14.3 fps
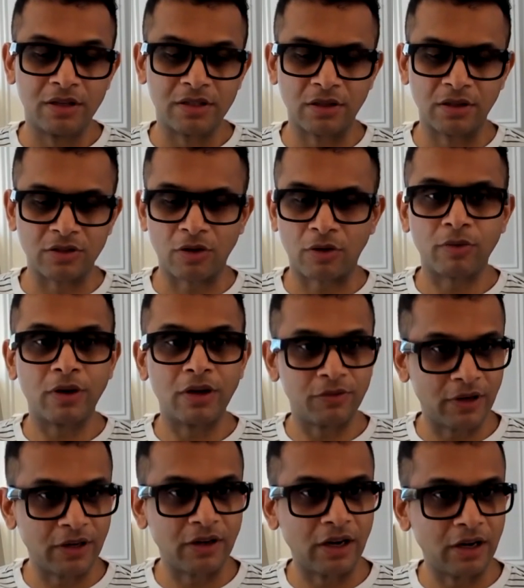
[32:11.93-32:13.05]
It's a software
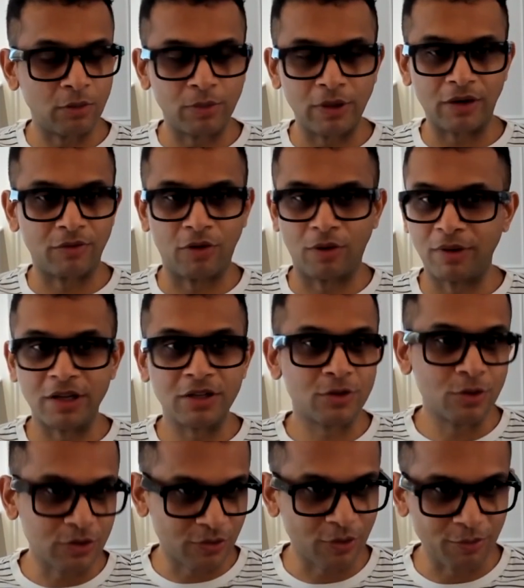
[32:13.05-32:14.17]
defined radio platform. I used
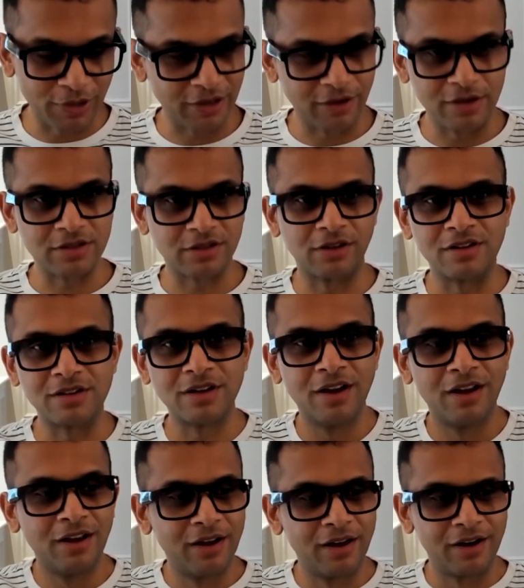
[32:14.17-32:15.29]
to use for my research.
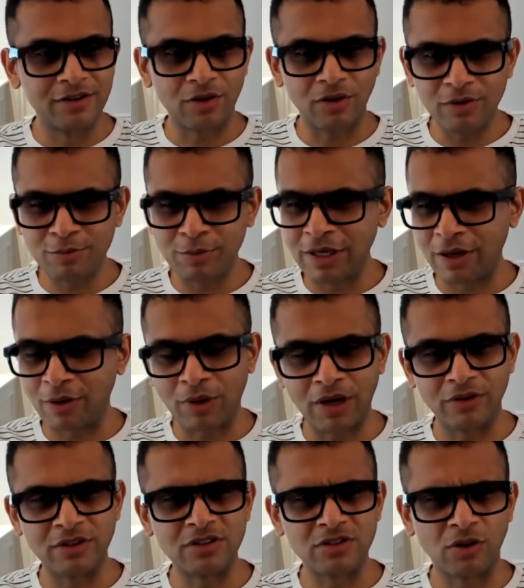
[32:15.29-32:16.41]
I used to always be like,
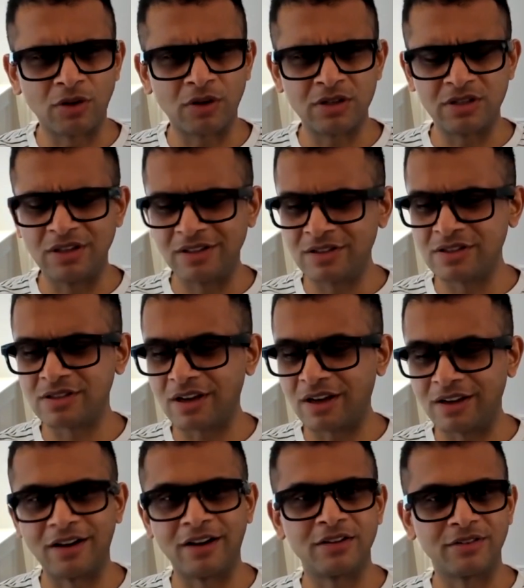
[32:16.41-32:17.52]
wow, this George Nietzsche's
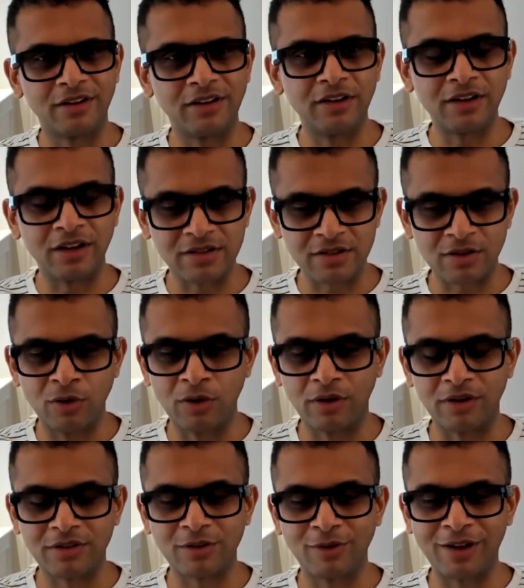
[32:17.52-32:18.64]
guy writes really nice
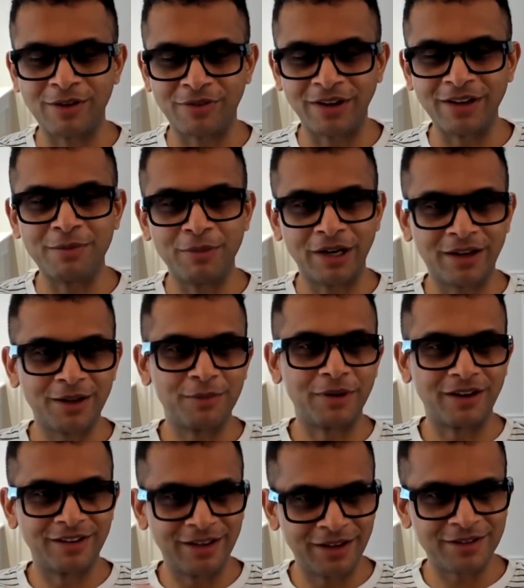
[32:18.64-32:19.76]
code. So when I finally met him, I
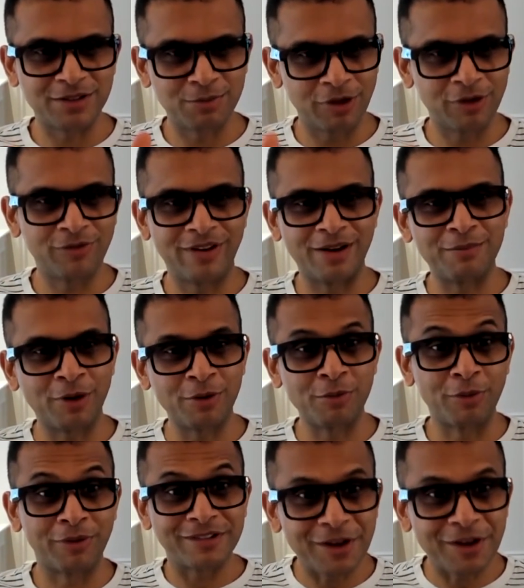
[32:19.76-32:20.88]
had a little small fanboy
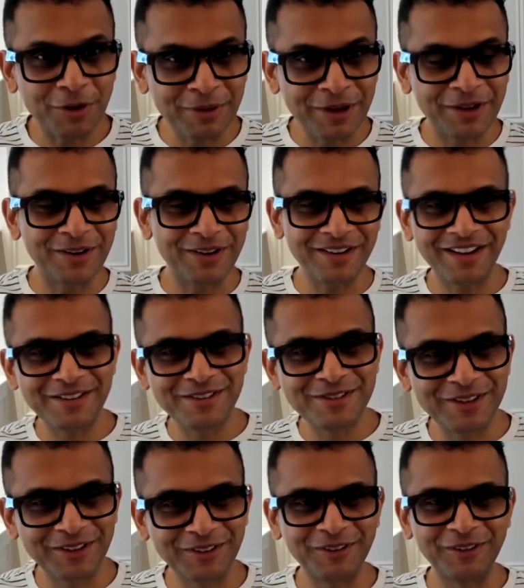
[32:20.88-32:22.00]
moment. It's like, oh my God, I
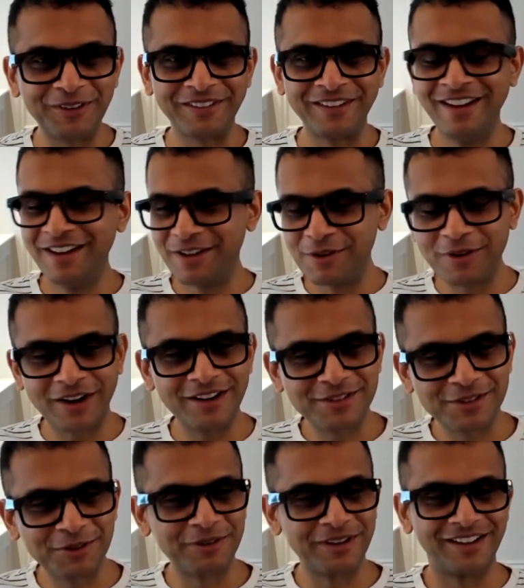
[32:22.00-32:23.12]
use your code. You write
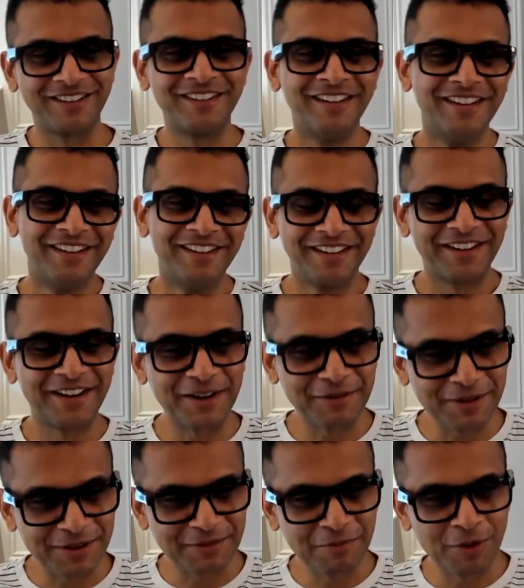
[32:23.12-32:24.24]
so well, kind
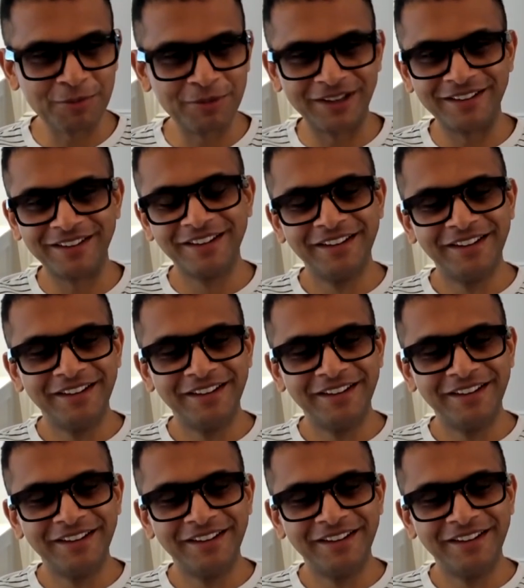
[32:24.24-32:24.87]
of a moment.